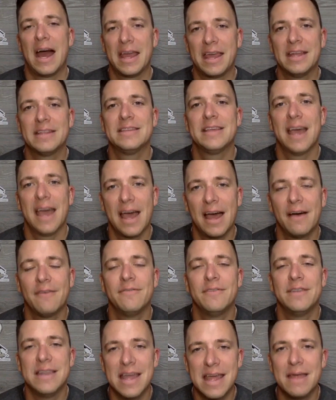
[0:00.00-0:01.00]
I get to
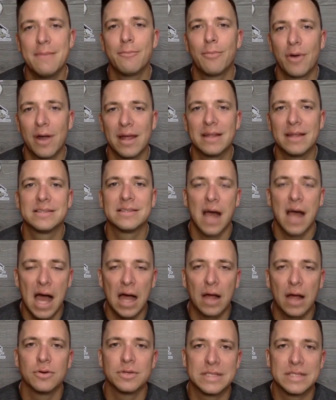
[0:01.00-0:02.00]
have name brand
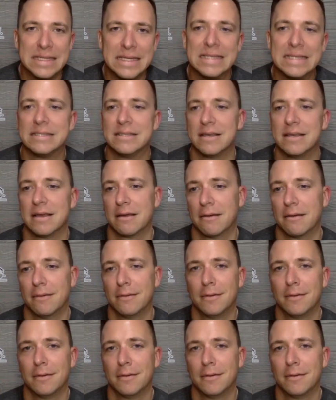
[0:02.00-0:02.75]
taco seasoning.